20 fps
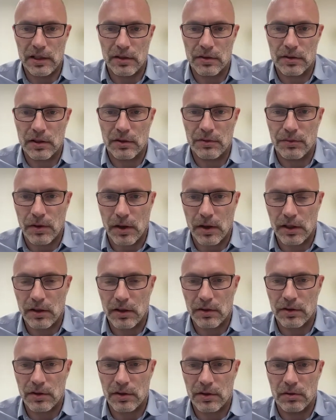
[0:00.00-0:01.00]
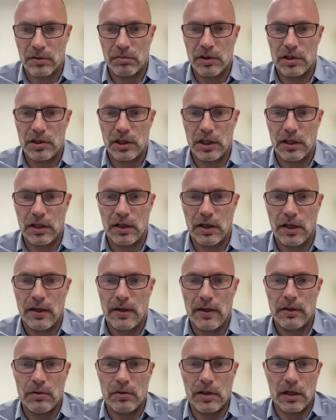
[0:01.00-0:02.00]
it yourself, run it on your own machine.
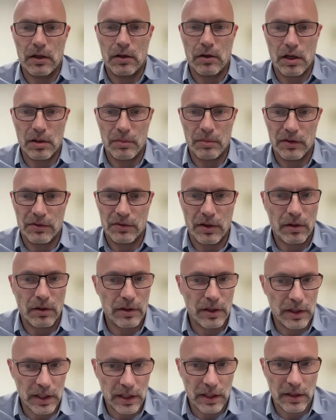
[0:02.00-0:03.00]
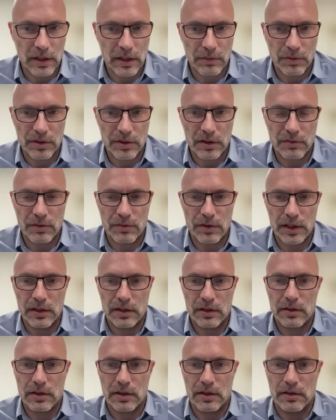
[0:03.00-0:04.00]
You get a copy of all the data that was ever
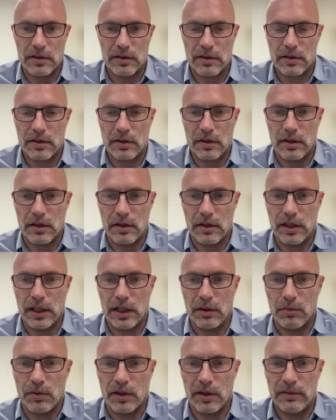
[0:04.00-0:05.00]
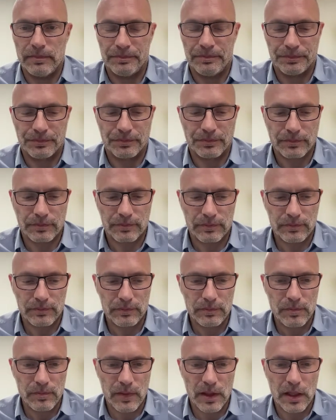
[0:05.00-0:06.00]
written since day one.
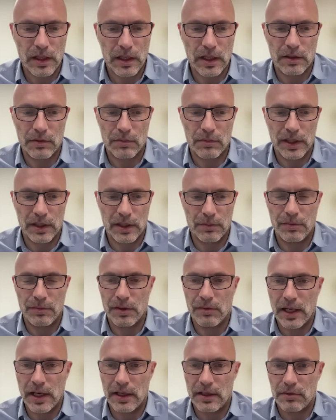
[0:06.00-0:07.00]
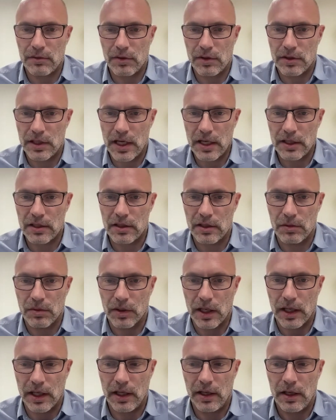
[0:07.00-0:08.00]
And whenever we write a transaction, you
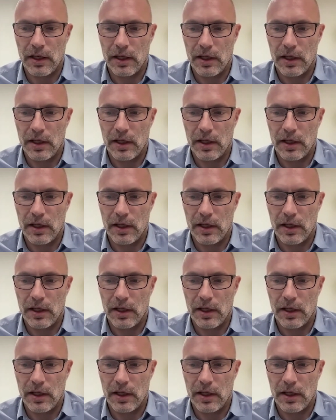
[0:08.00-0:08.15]
and I,